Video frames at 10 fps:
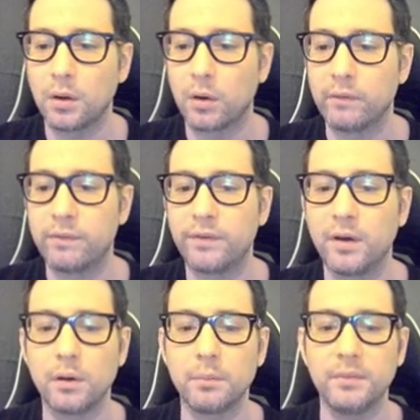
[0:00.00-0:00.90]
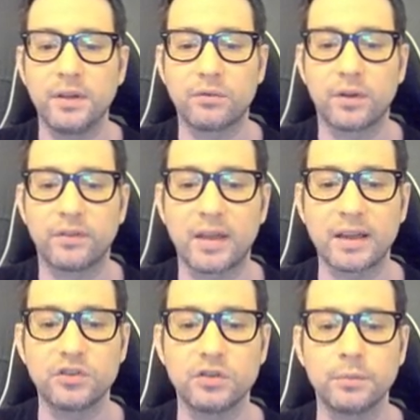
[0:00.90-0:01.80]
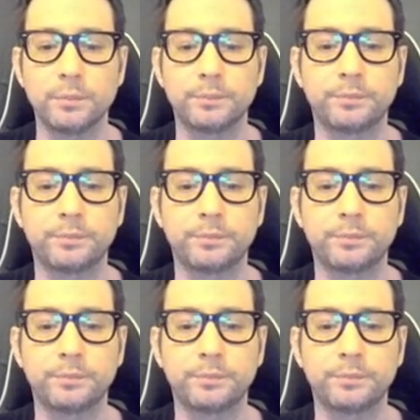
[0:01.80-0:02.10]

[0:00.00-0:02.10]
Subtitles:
confirm the transaction